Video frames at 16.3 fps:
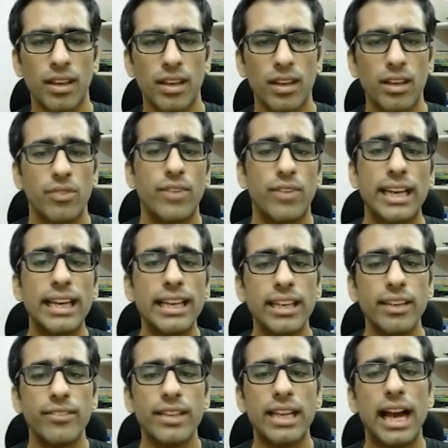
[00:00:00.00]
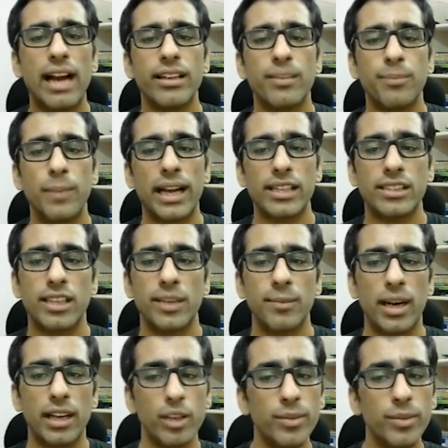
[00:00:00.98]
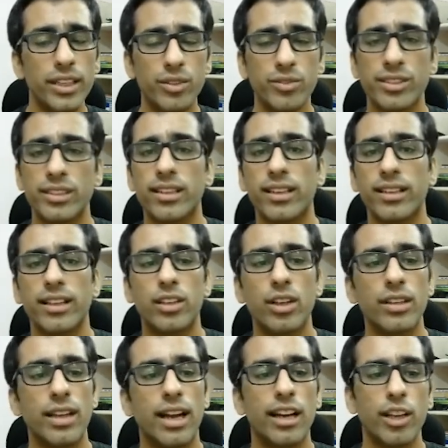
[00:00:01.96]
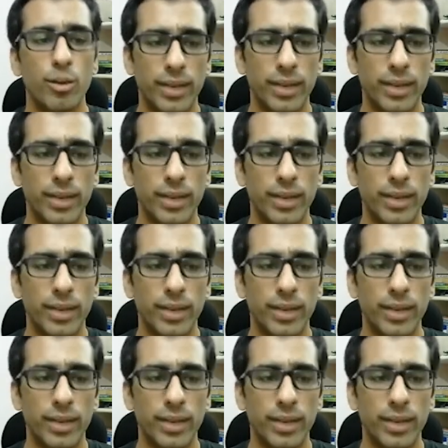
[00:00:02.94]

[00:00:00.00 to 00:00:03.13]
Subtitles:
Finally, we add a package name argument using the click.argument